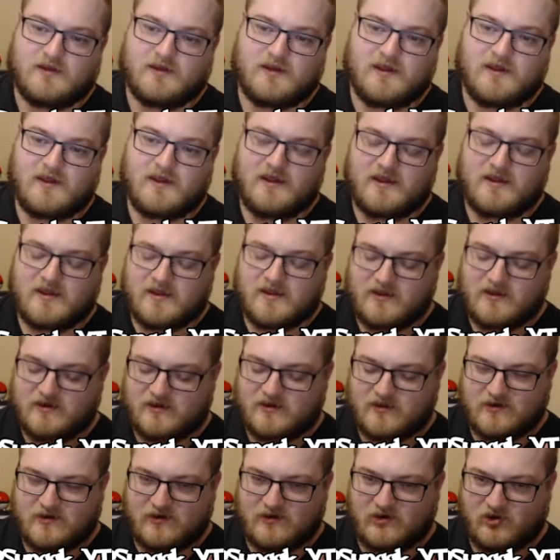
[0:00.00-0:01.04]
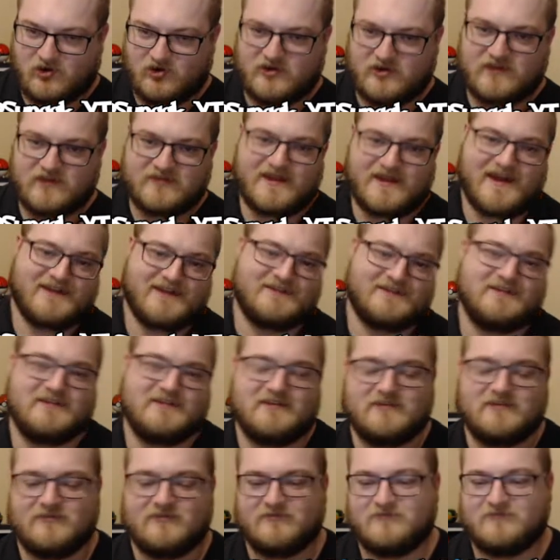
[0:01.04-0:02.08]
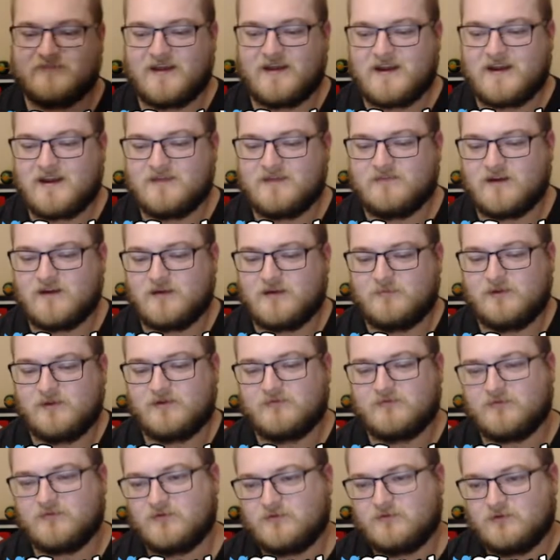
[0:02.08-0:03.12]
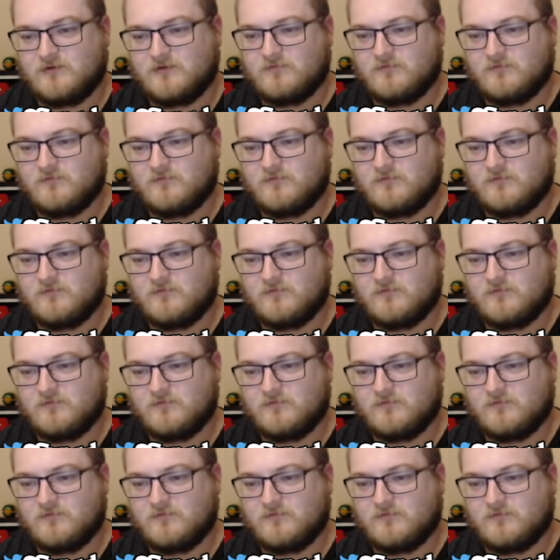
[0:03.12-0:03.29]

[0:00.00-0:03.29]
And look at that. Very, very beautiful.